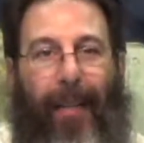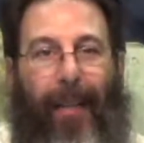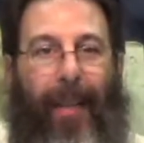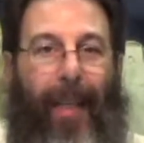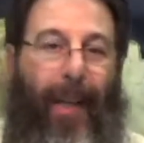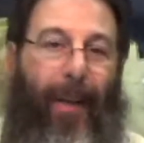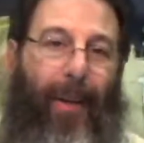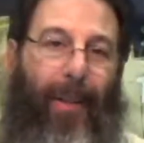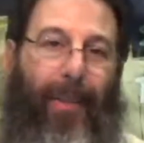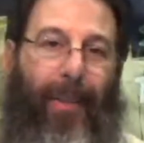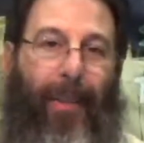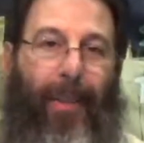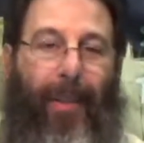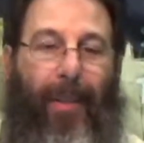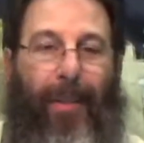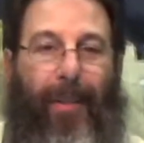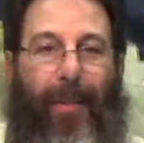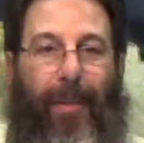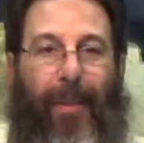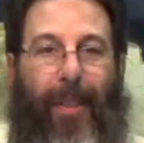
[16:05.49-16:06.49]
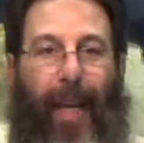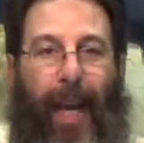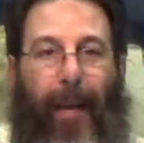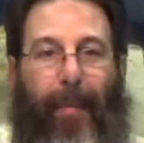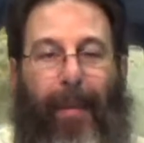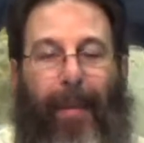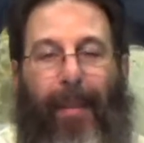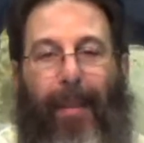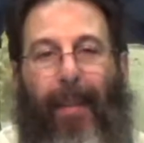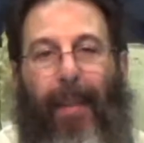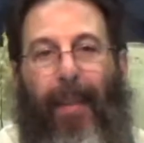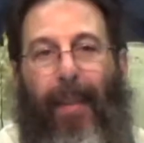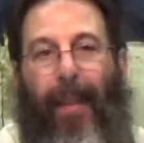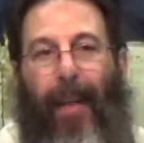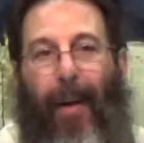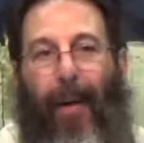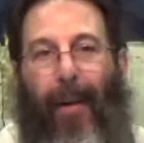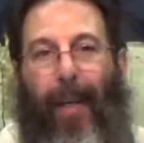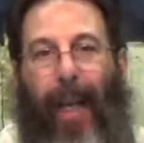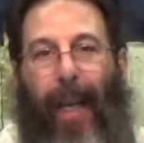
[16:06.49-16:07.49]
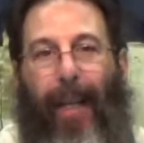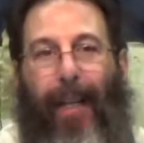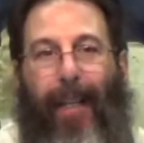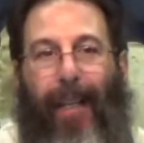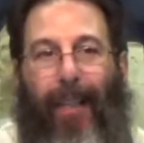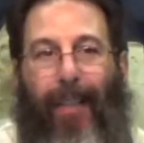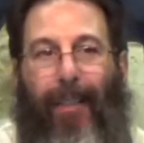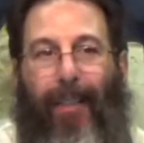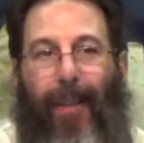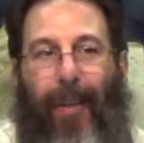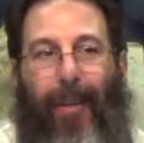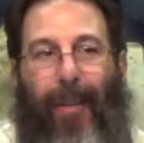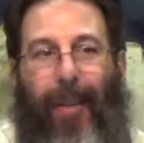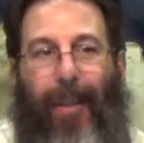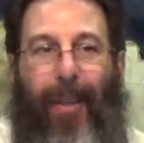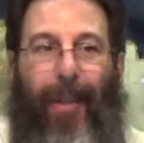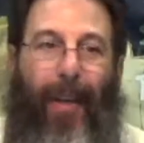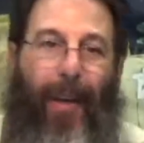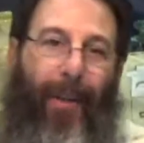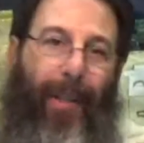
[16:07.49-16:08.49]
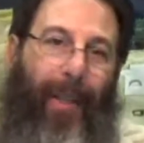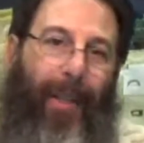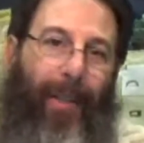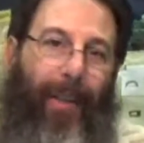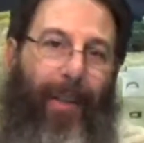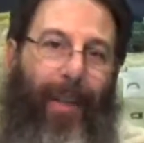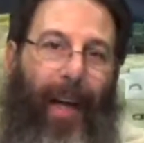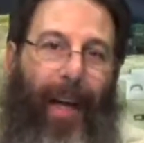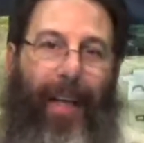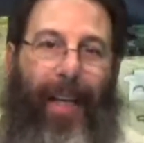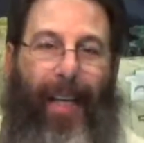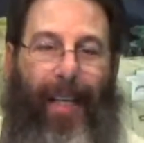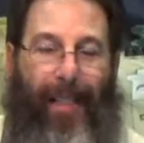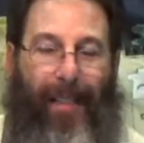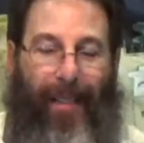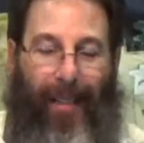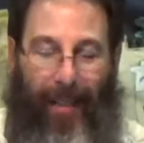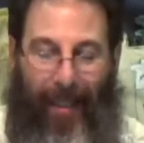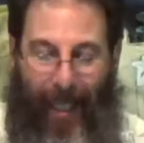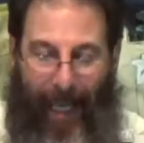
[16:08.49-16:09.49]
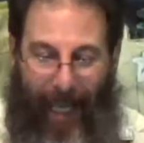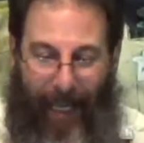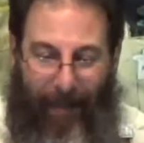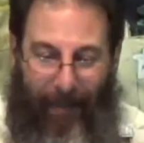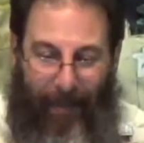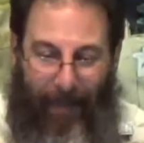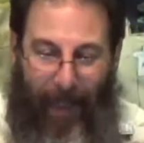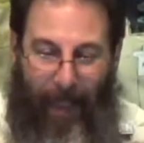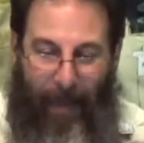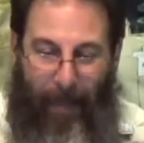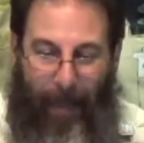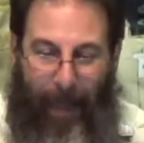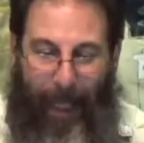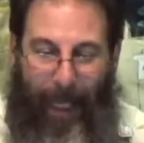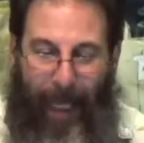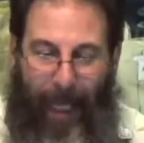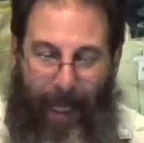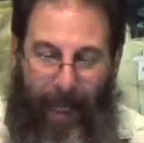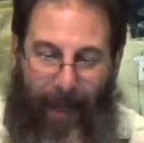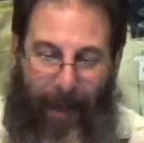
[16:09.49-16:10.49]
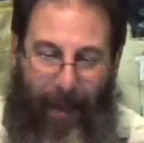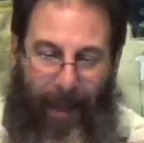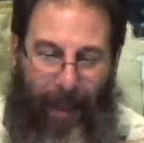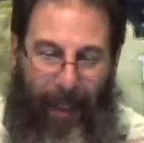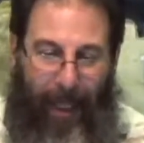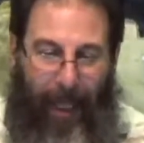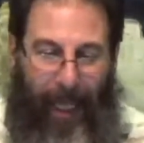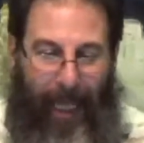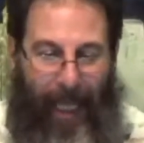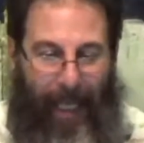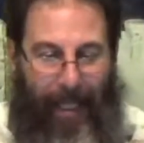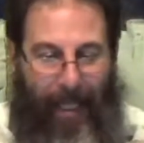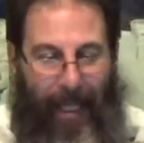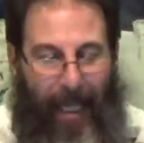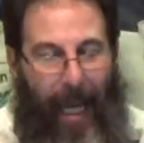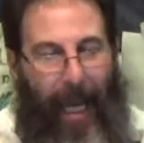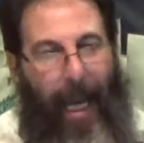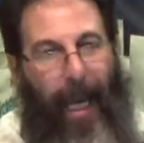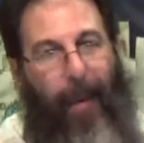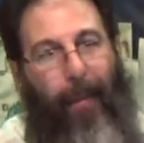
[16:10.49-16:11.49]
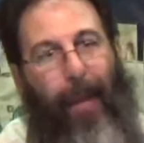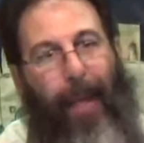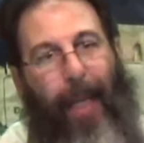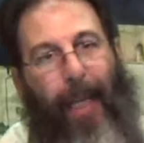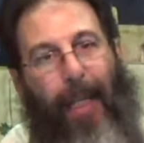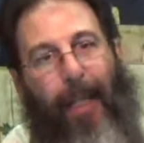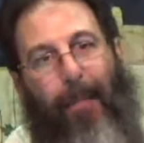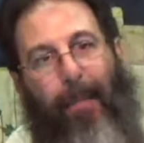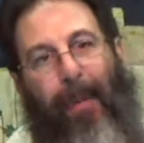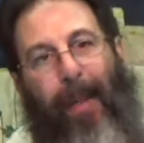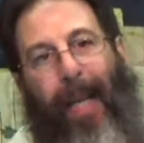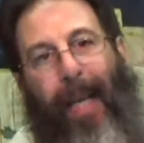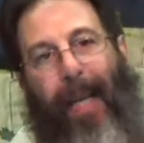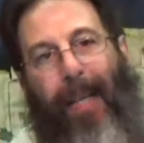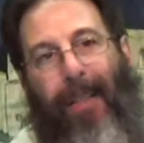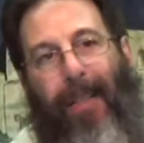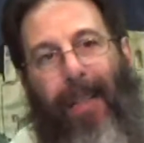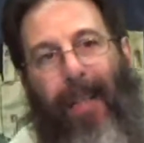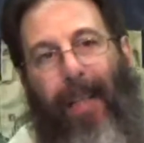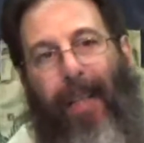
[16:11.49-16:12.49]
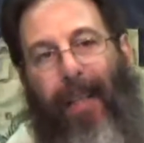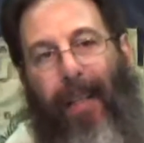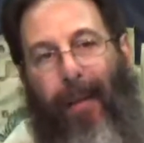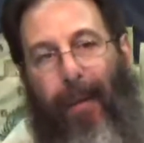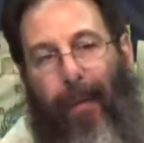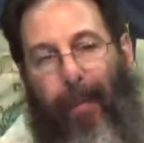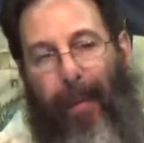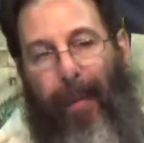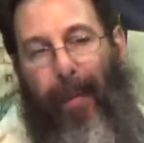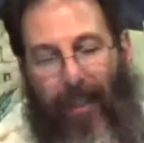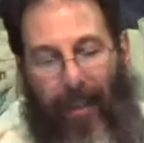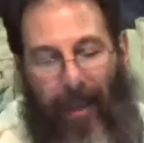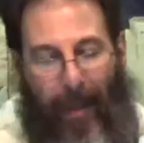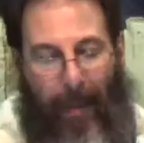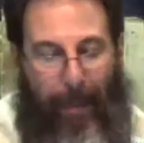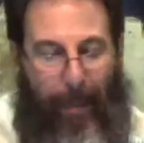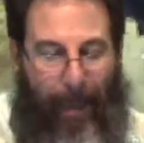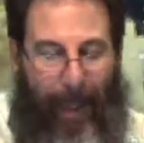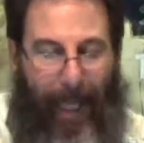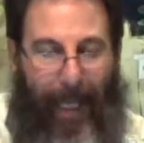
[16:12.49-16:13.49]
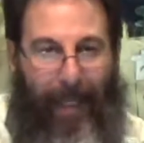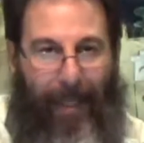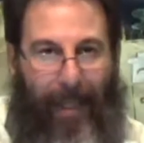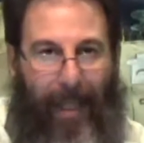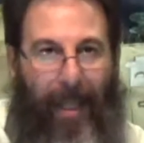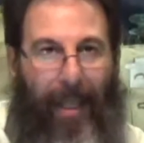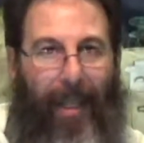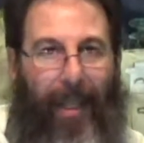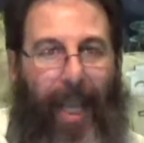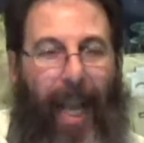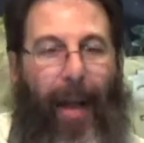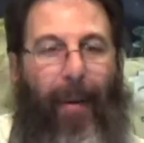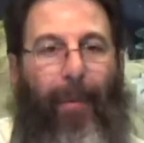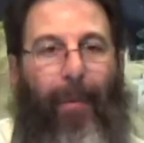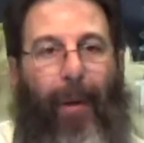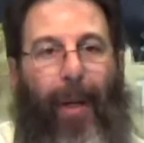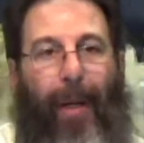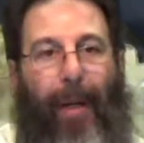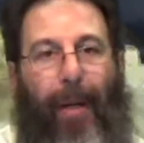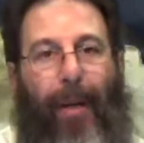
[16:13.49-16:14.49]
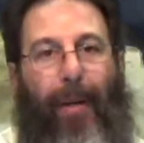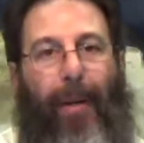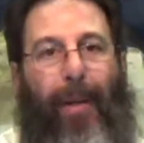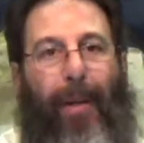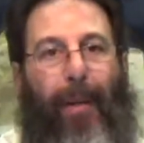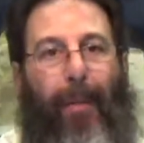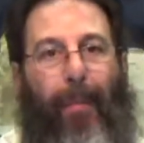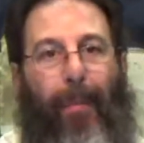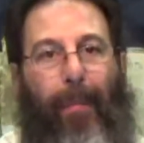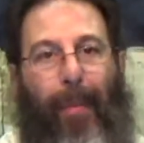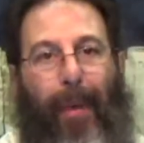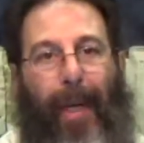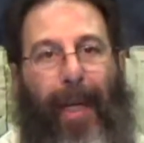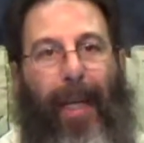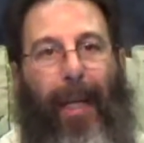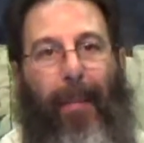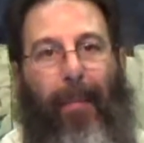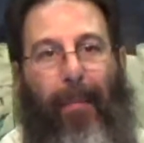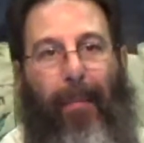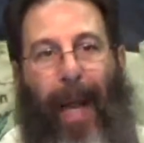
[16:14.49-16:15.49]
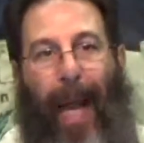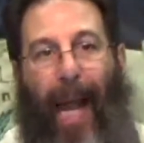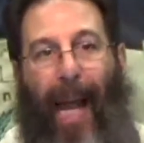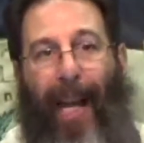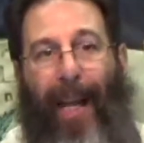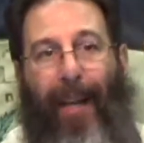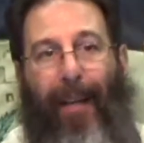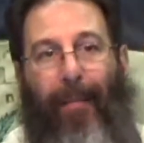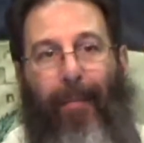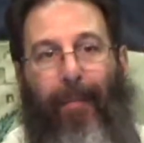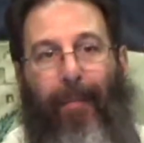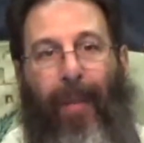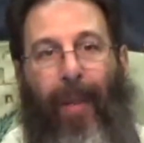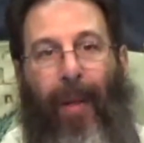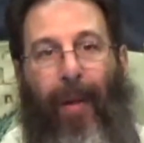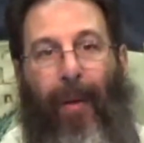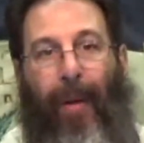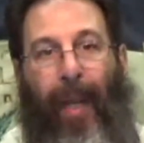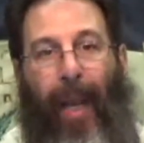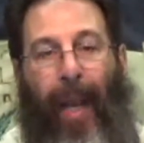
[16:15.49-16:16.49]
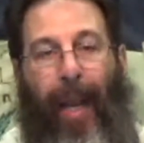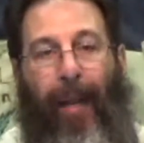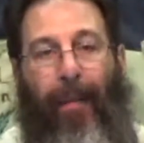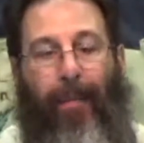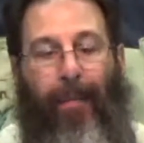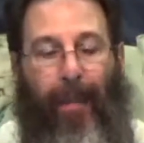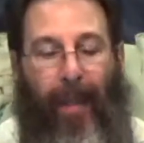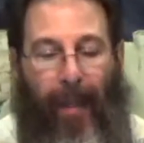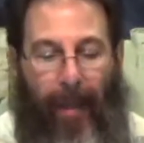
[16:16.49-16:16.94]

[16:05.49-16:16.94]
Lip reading: They also don't do Sabbath, okay? So you know that they're not his, okay? But here, his name, his place, there will be a certain place that will bring him back, okay?